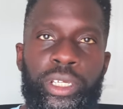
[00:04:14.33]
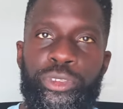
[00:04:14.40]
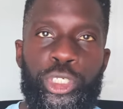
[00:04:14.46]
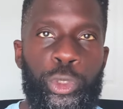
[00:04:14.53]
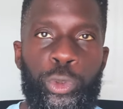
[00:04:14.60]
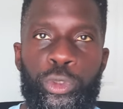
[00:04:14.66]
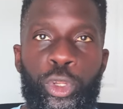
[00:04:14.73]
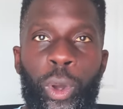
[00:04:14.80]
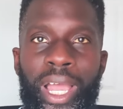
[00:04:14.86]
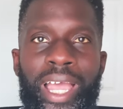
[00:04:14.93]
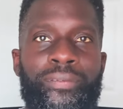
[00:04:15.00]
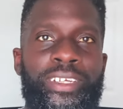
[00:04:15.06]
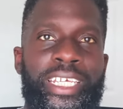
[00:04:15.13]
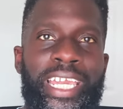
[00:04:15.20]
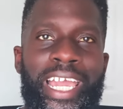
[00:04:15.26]
to not
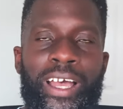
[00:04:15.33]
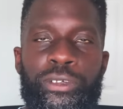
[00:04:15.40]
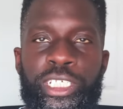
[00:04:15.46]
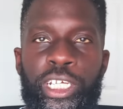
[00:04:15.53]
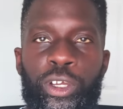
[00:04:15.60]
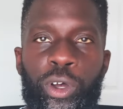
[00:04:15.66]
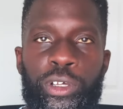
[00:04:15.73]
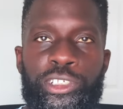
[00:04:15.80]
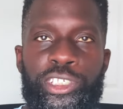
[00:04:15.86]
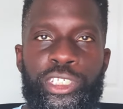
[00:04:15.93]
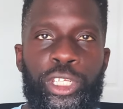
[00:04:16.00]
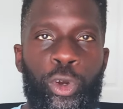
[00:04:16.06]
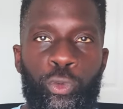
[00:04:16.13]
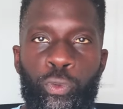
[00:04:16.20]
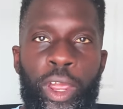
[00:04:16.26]
have any housing costs,
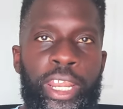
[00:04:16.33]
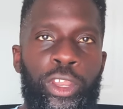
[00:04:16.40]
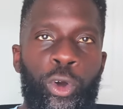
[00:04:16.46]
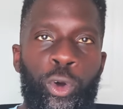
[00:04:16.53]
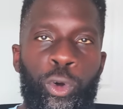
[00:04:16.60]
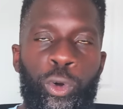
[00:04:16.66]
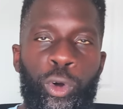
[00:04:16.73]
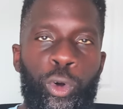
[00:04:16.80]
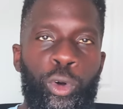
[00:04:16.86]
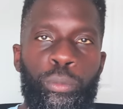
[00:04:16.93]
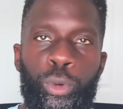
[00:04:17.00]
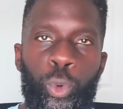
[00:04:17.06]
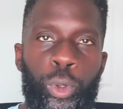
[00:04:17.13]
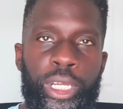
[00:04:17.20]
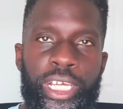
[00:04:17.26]
you know, rent or, or
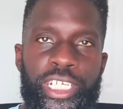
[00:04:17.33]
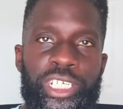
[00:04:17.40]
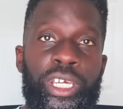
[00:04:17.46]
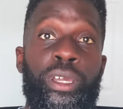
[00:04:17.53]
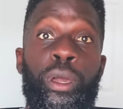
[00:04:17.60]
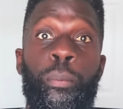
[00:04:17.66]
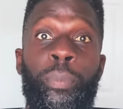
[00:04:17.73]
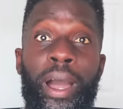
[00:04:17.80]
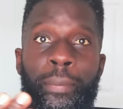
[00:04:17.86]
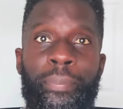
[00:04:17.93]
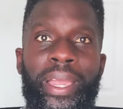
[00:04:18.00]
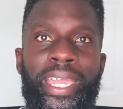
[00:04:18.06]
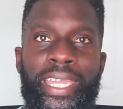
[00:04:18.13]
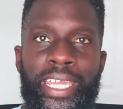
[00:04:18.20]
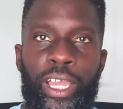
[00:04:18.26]
mortgage by
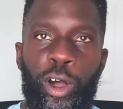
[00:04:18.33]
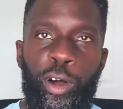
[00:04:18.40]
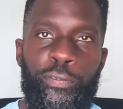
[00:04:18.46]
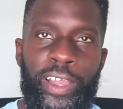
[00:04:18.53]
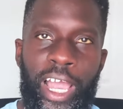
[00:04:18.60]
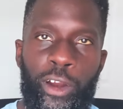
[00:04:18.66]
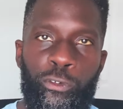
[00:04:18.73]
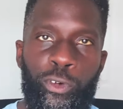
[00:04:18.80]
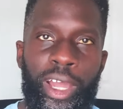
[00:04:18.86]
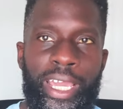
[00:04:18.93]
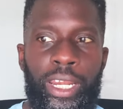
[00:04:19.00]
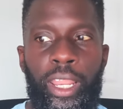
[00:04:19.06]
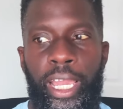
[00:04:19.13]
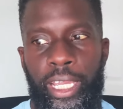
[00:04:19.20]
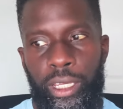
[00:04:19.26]
paying it off
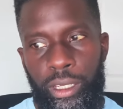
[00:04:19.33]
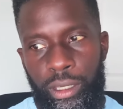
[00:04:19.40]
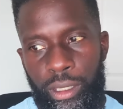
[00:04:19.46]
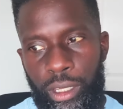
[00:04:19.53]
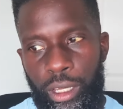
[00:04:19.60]
outright, like